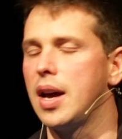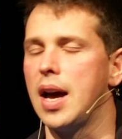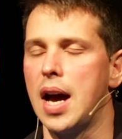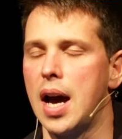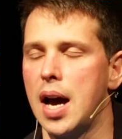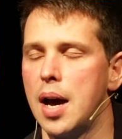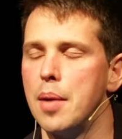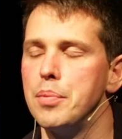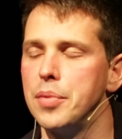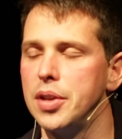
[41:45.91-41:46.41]

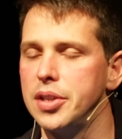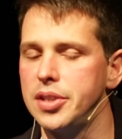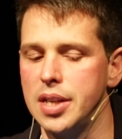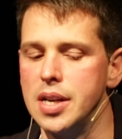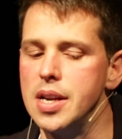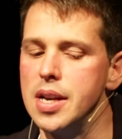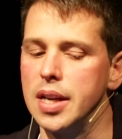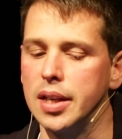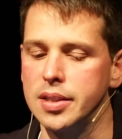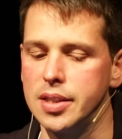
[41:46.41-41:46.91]
that
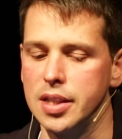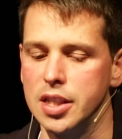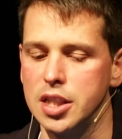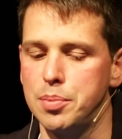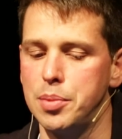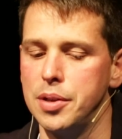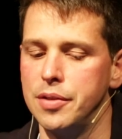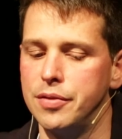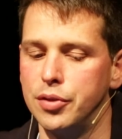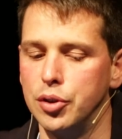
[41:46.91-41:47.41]
didn't
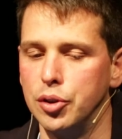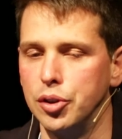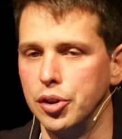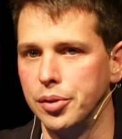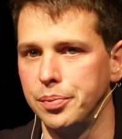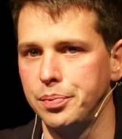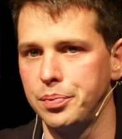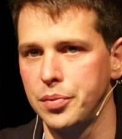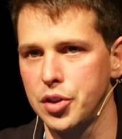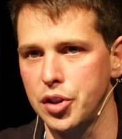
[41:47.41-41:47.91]
exist before.